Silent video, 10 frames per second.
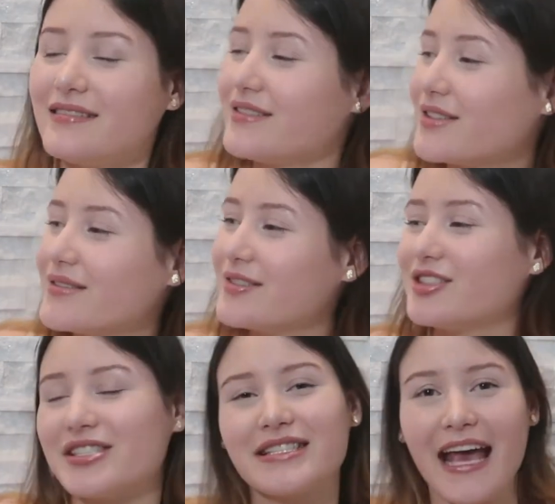you know,
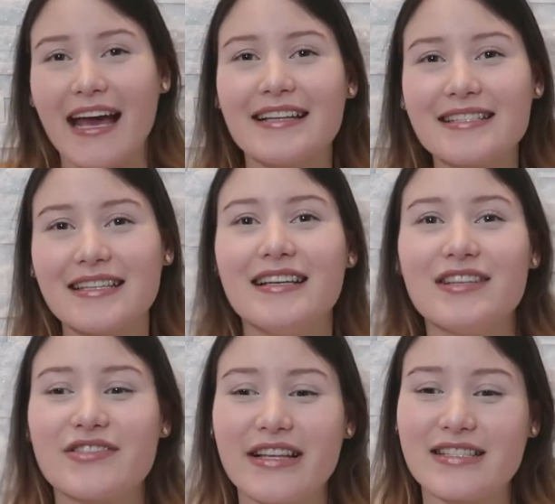you just can't.
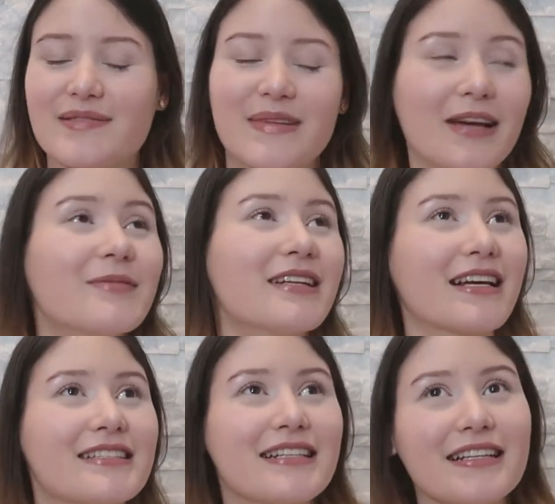So that's just me. I'm
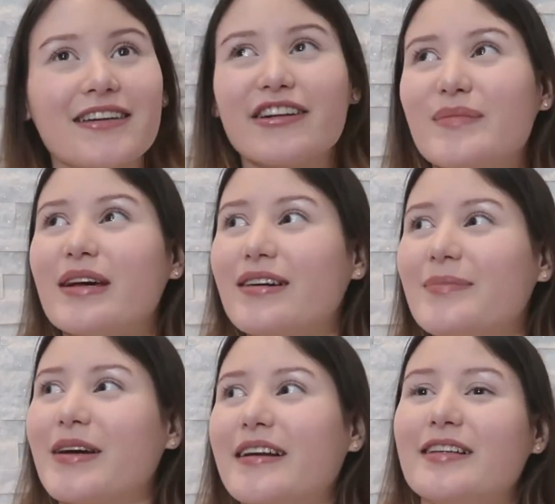like sitting there and I'm like,
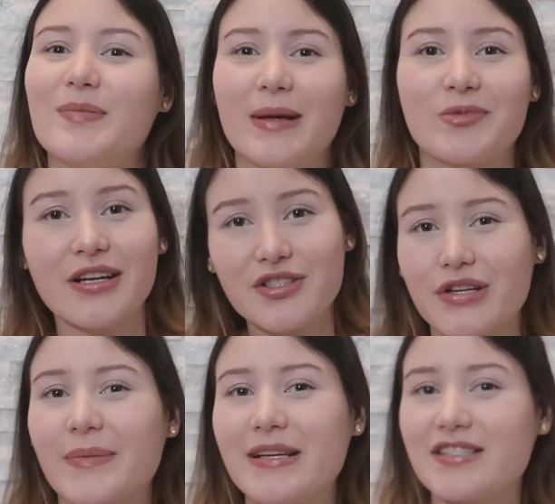oh my god, I need to pee. I'm trying to
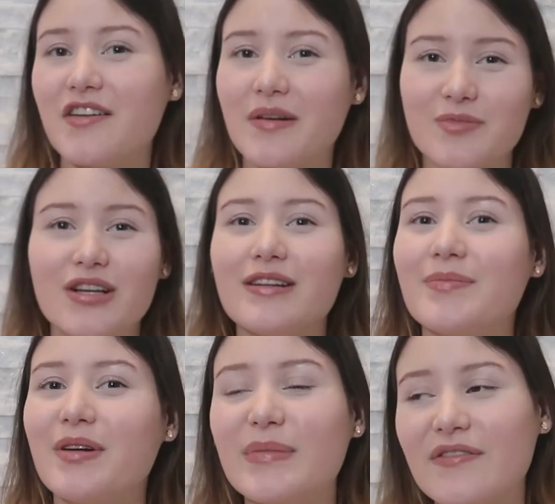distract myself, I'm trying
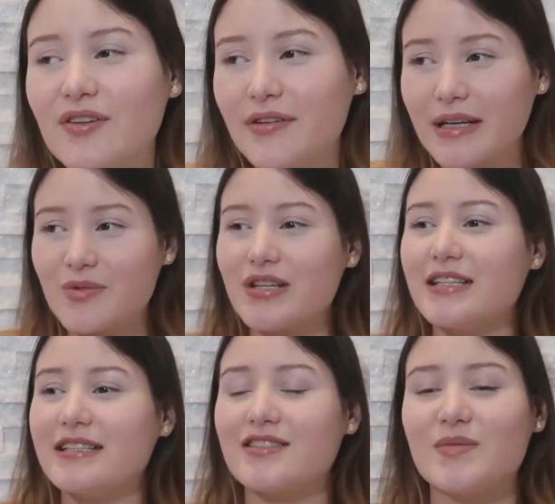to be on my phone, I'm trying
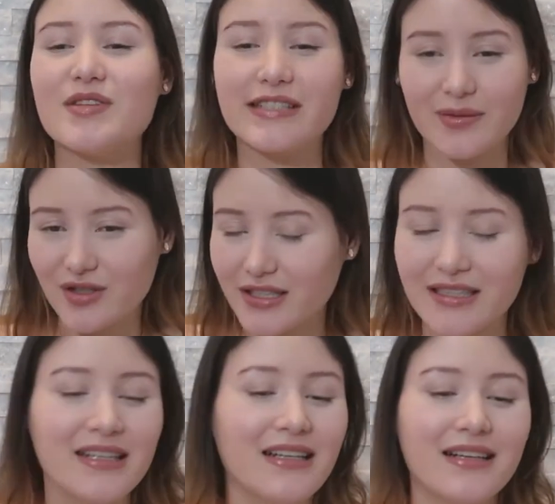to listen to music, I'm
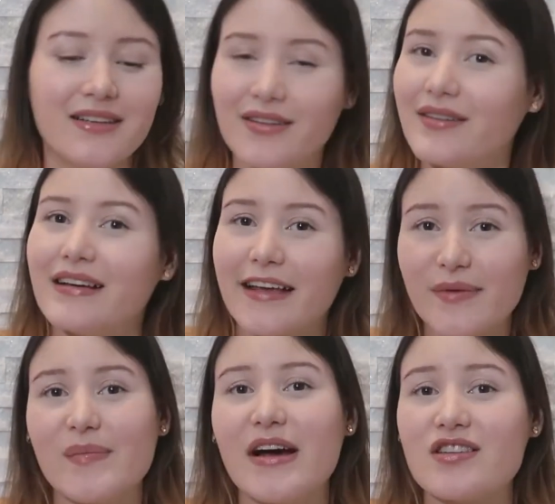trying to, you know, get
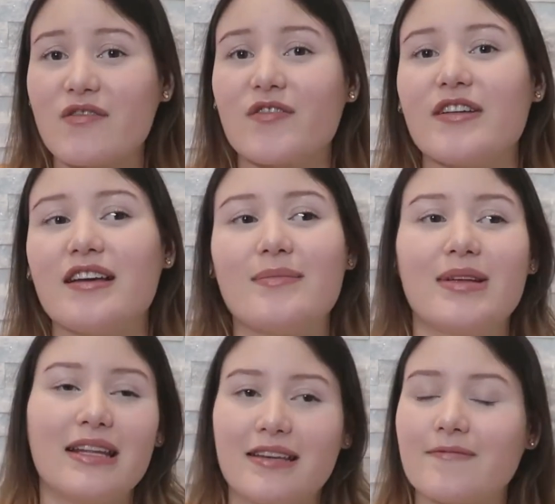my mind off of it,
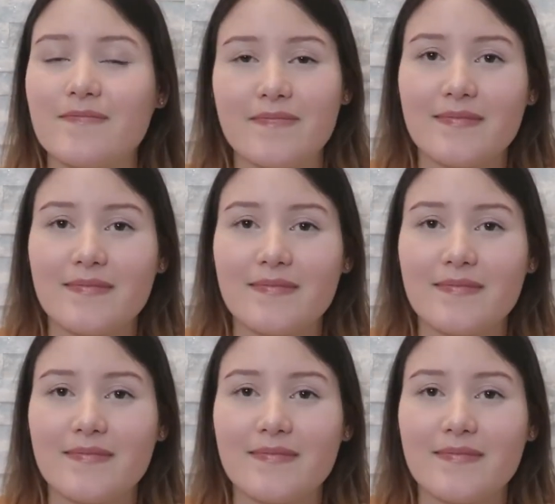but like,